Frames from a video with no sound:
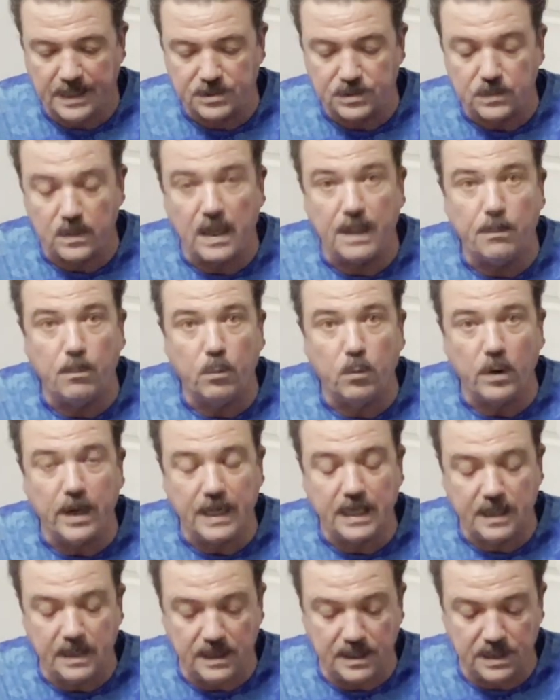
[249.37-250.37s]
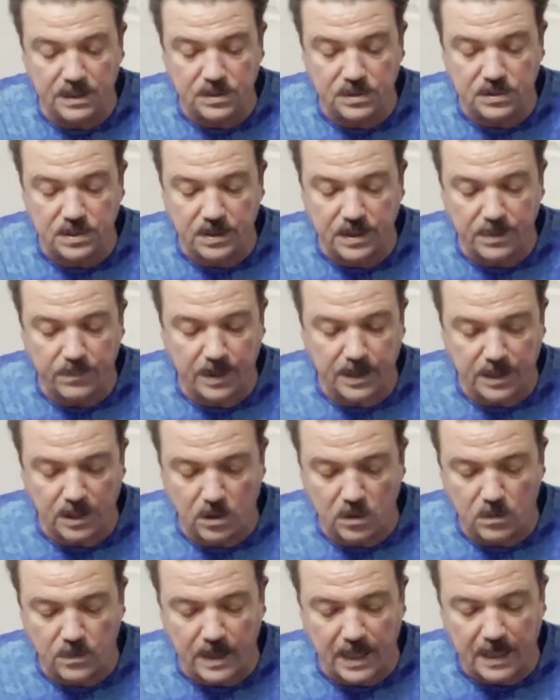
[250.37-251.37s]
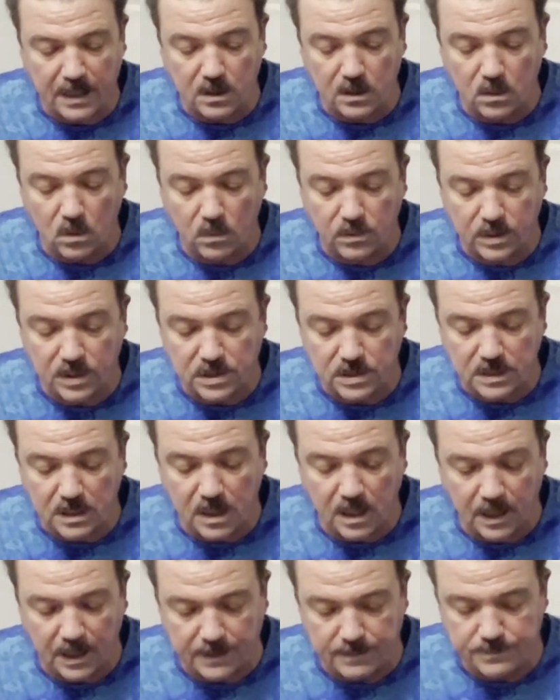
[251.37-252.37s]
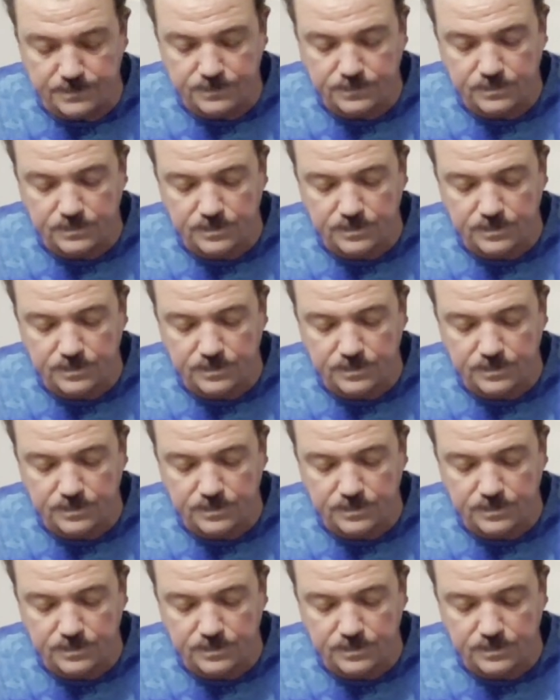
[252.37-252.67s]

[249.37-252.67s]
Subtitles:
try breaking this so that we can crack along this line.